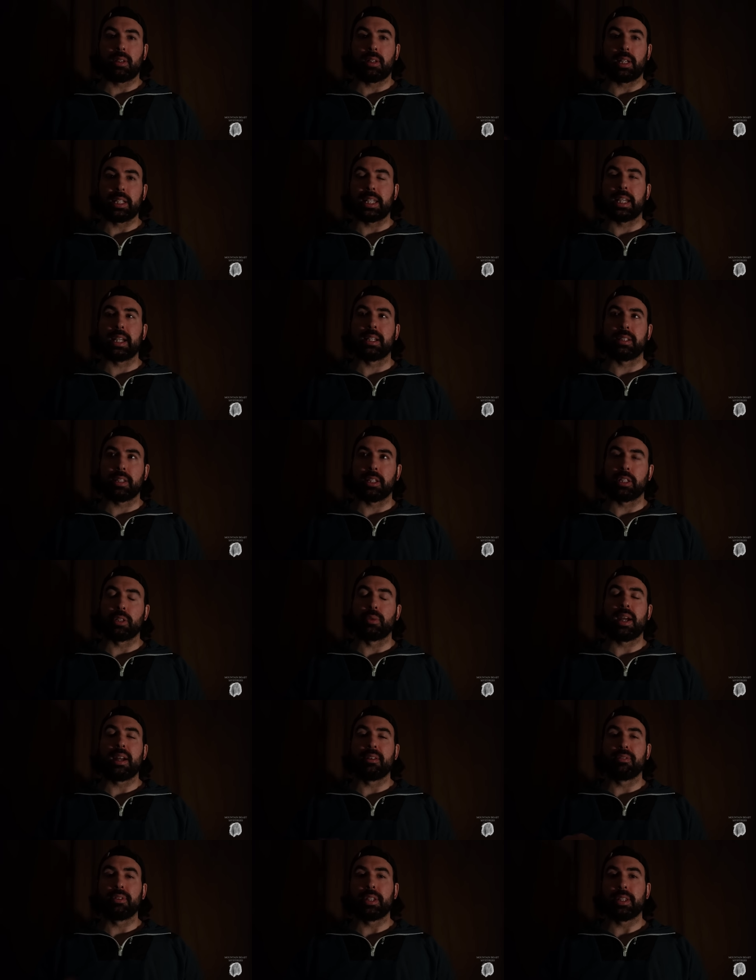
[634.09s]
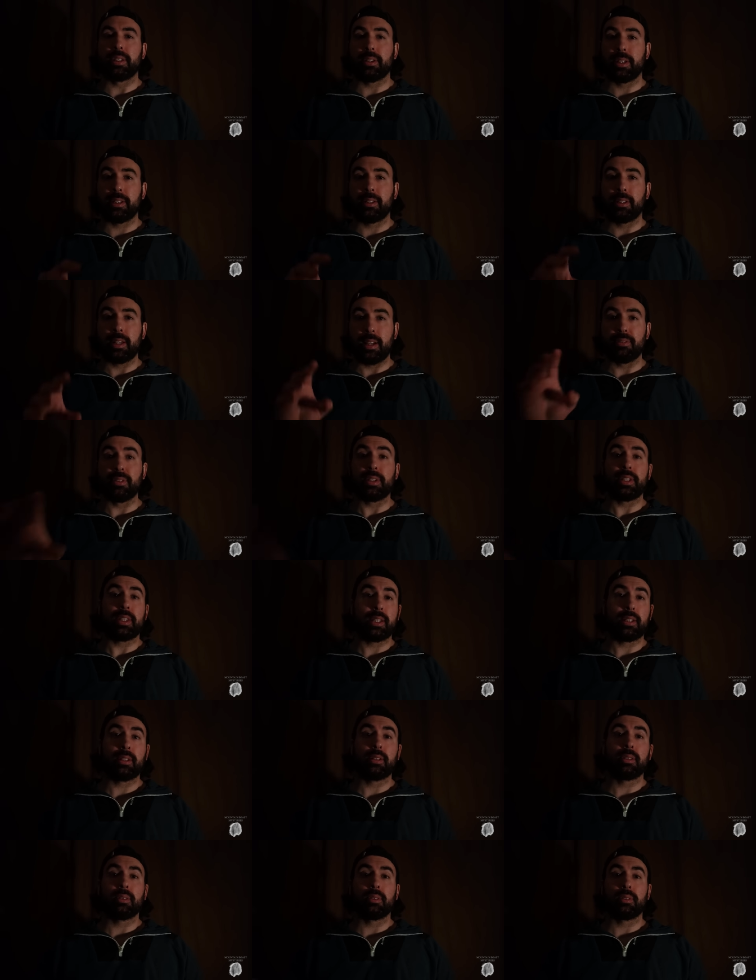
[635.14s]
I can't tell you everything
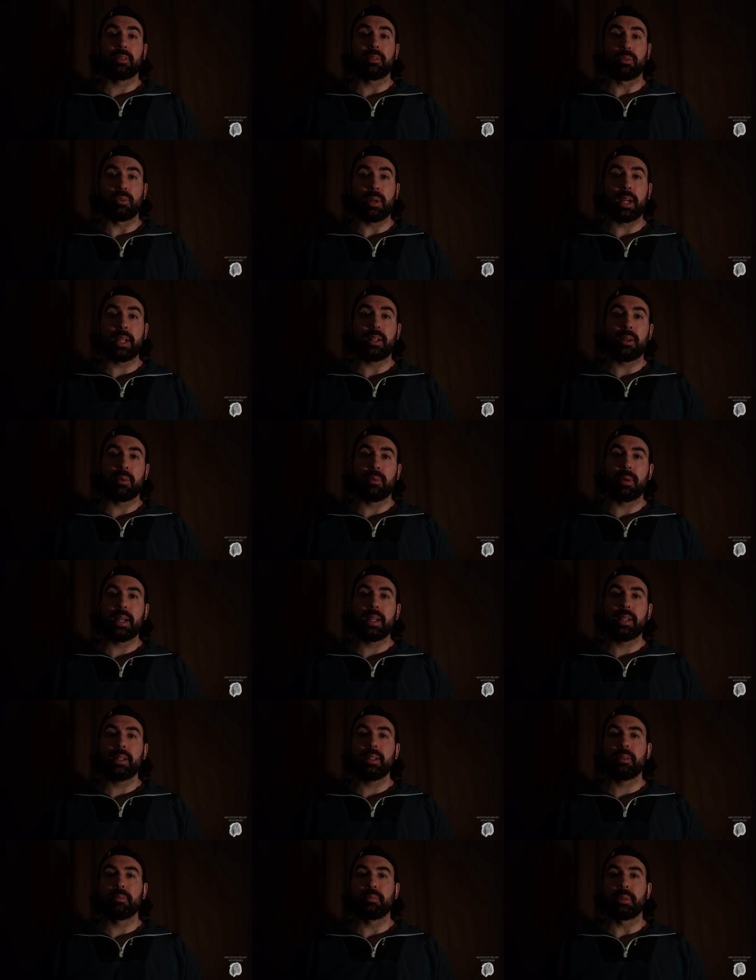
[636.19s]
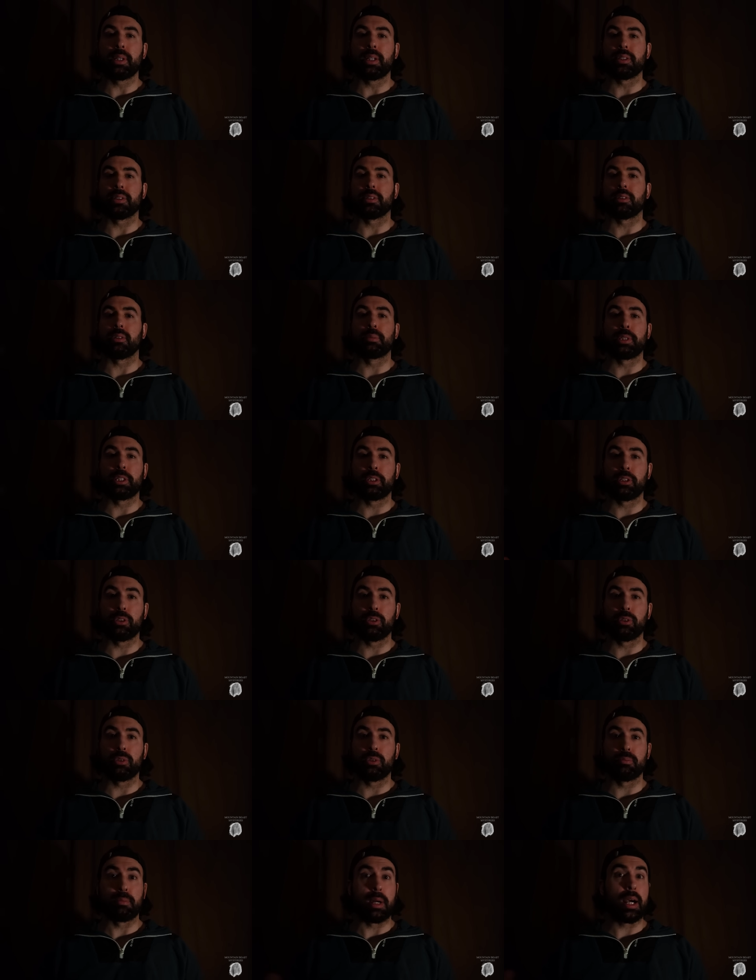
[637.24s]
everything right away because it'll be
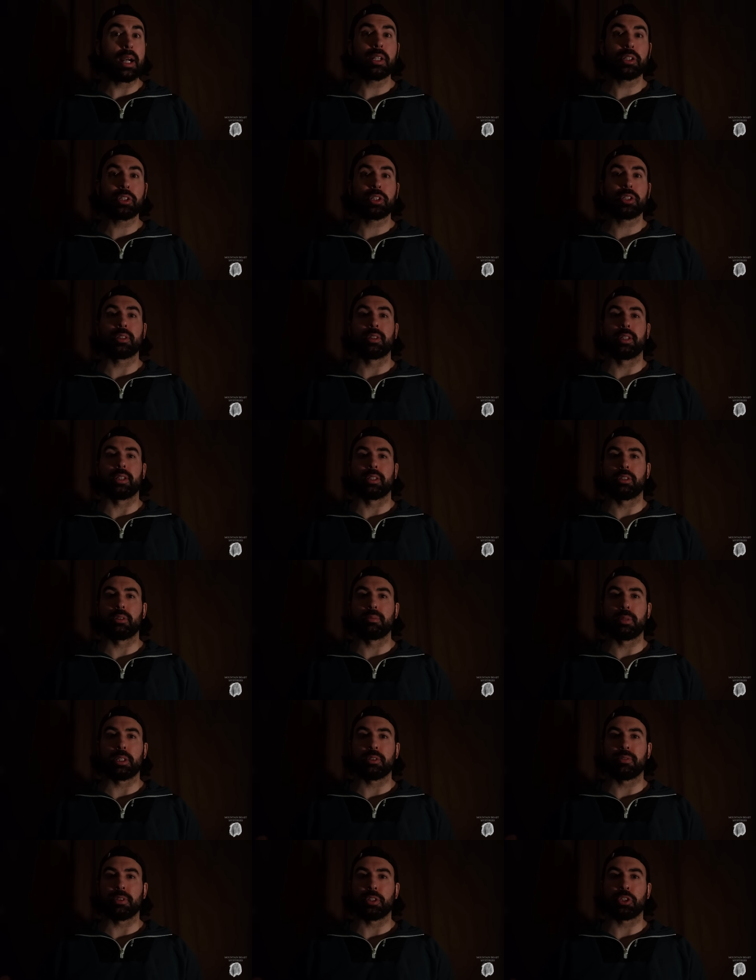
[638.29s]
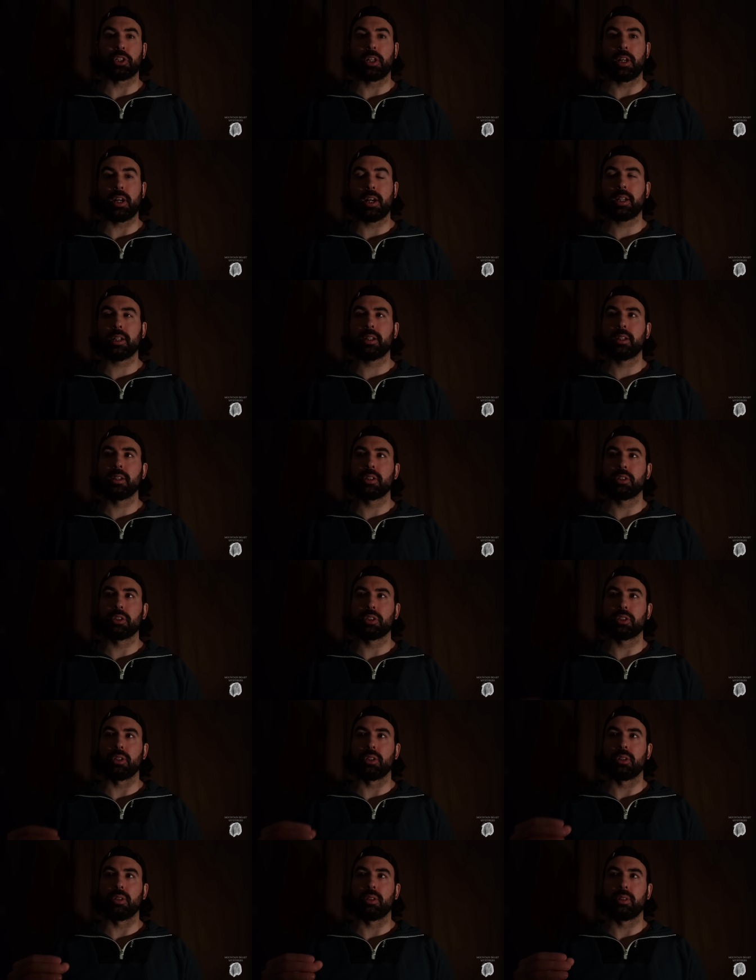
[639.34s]
too much, like too much of a shock.
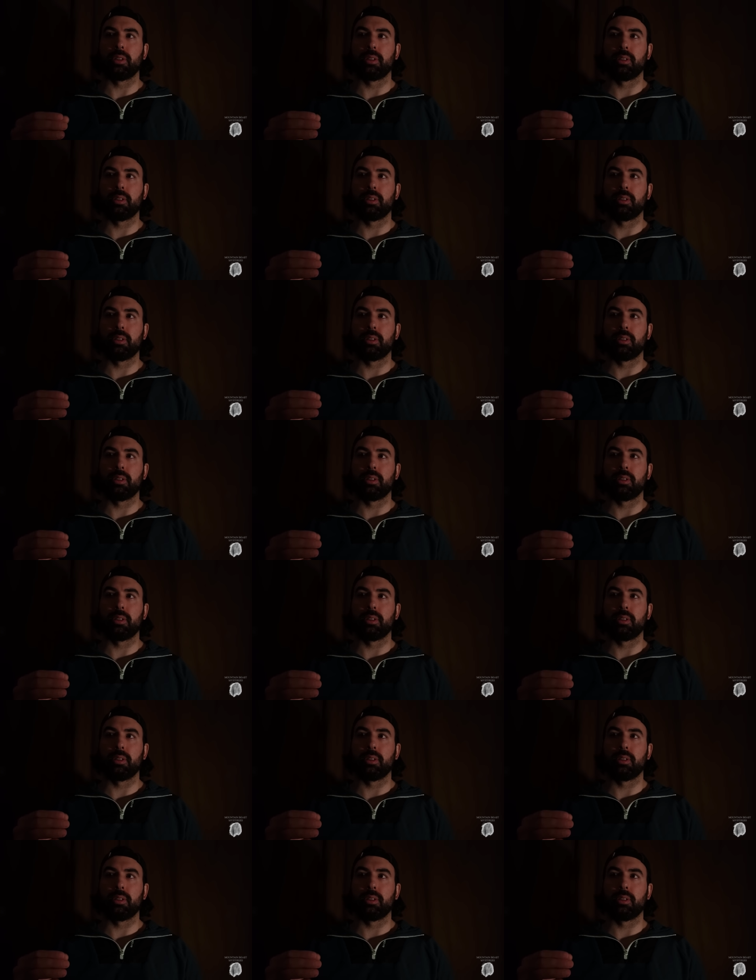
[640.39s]
So